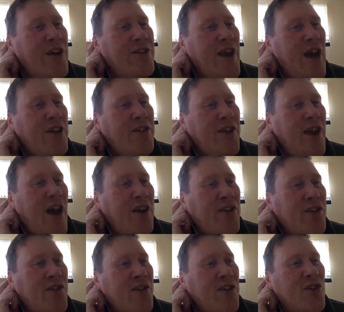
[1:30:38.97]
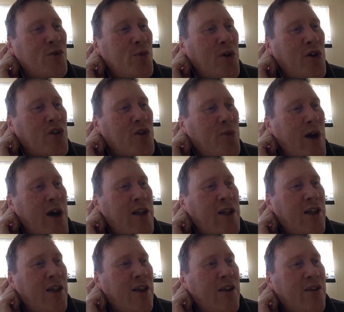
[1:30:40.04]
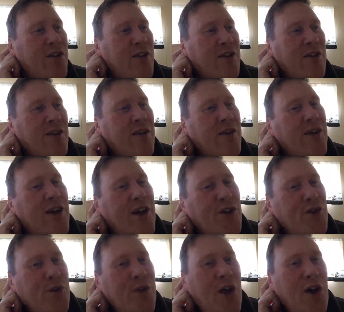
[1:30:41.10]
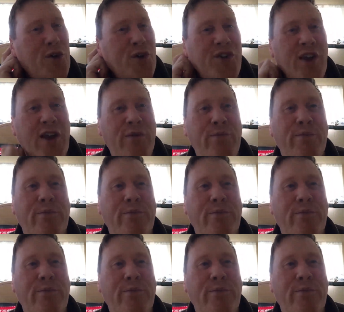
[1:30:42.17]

Debt, taxes, and Spurs bottling it. That's what Noe said.